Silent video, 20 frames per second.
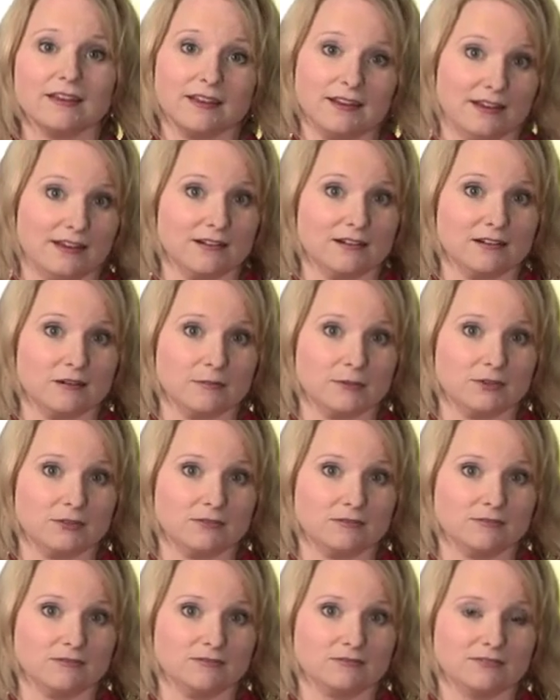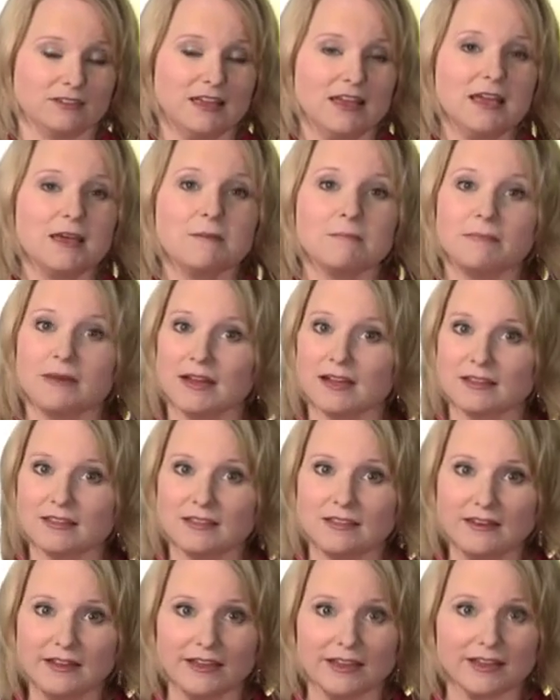and economical.
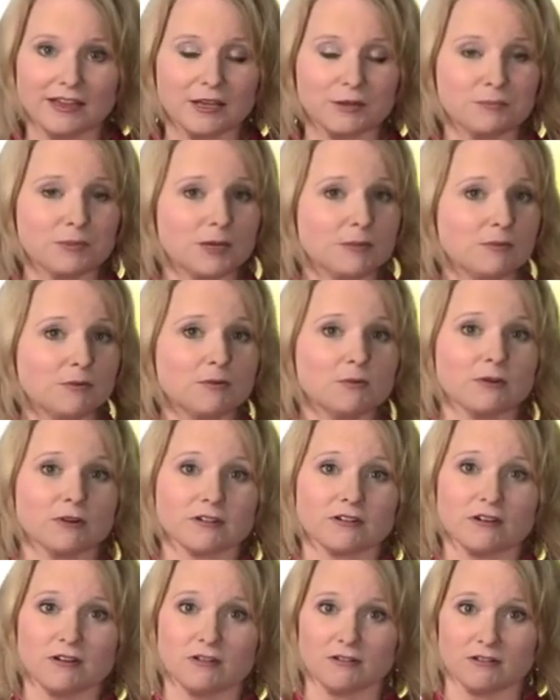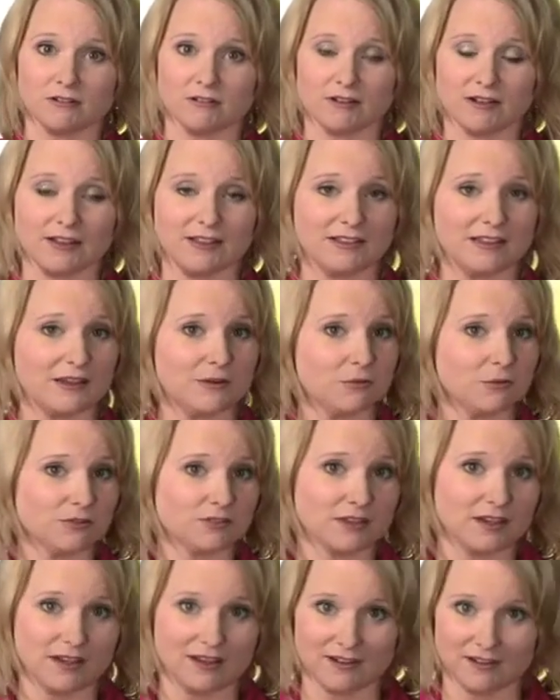Back in the day, people worked hard and they
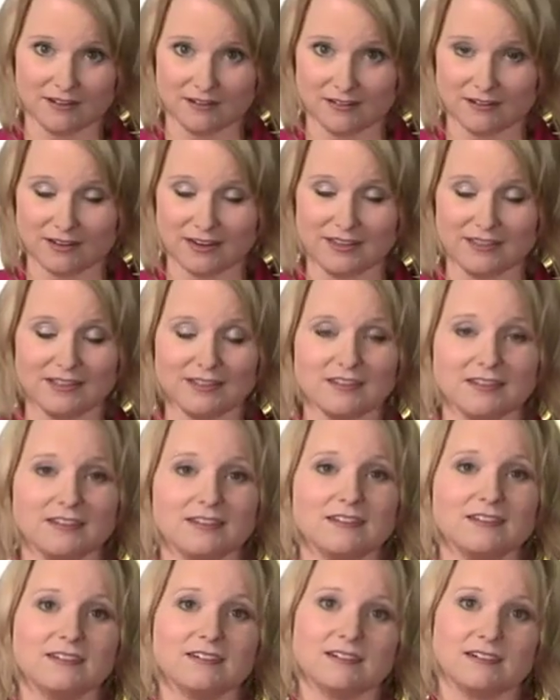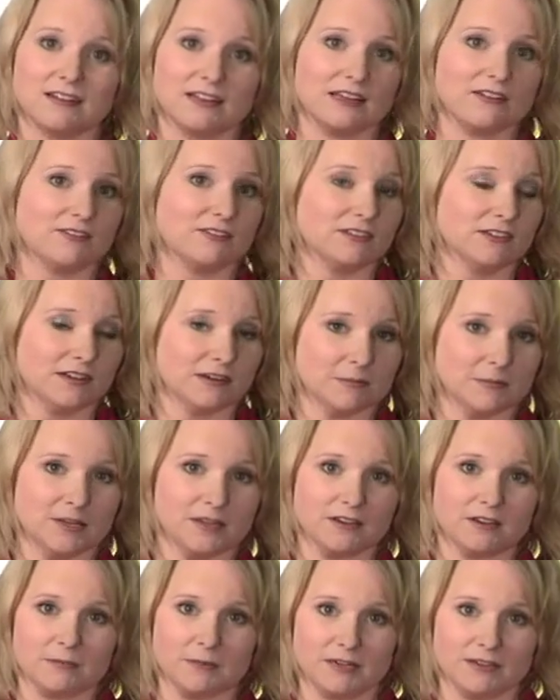were tired and they did not have a lot of
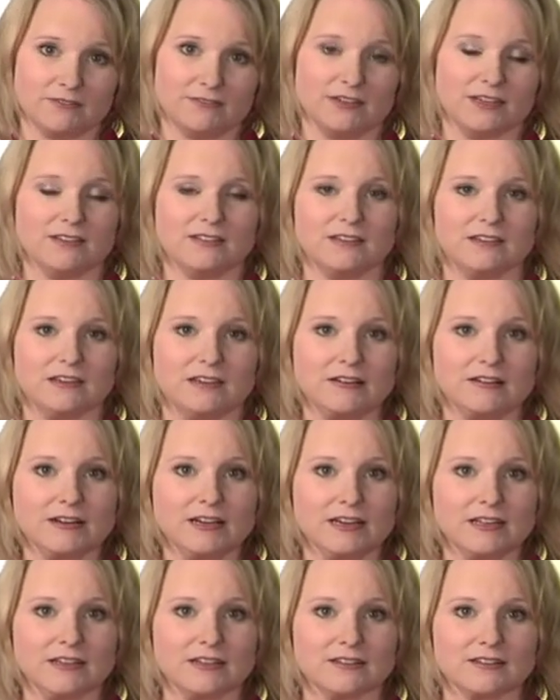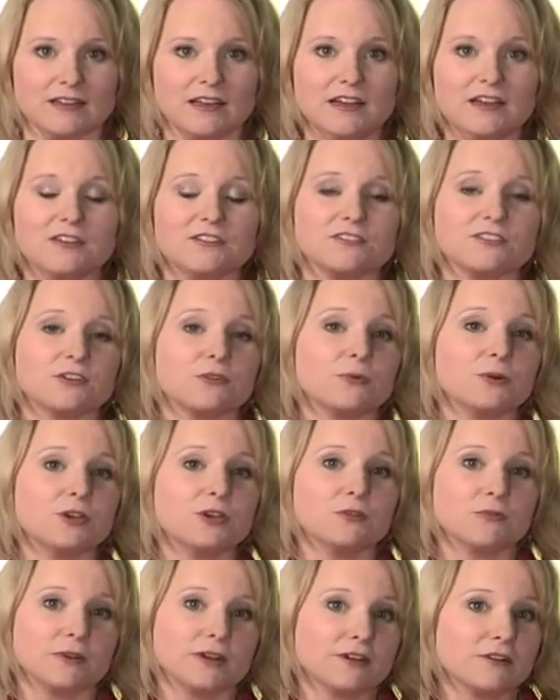money to buy fancy ingredients. So
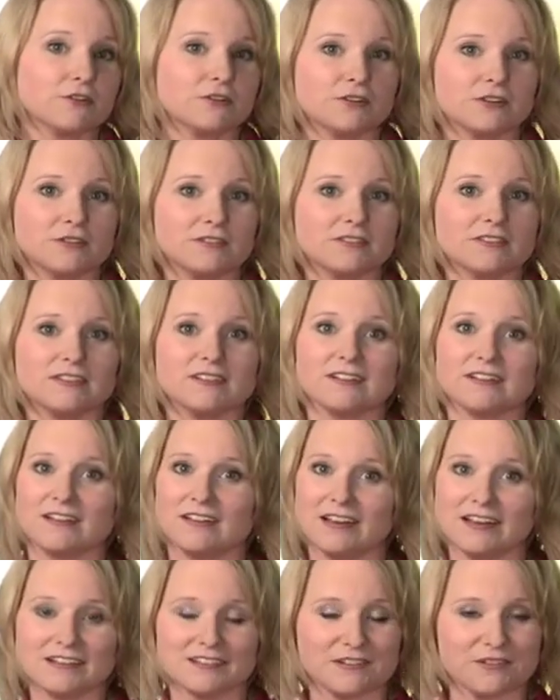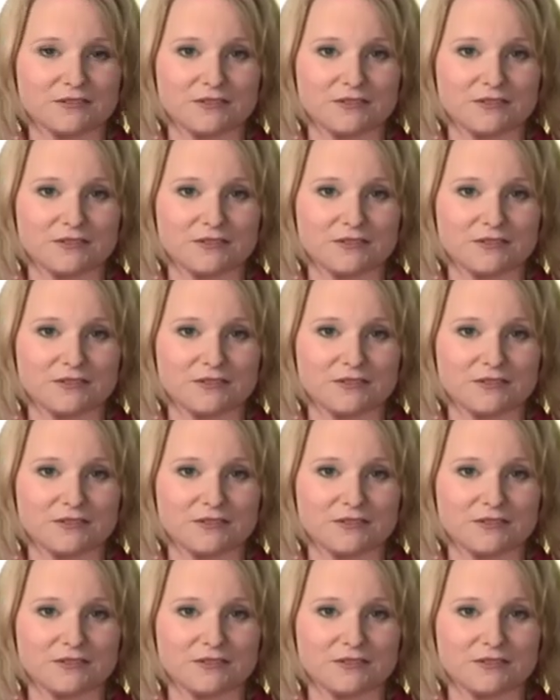when you reintroduce these classic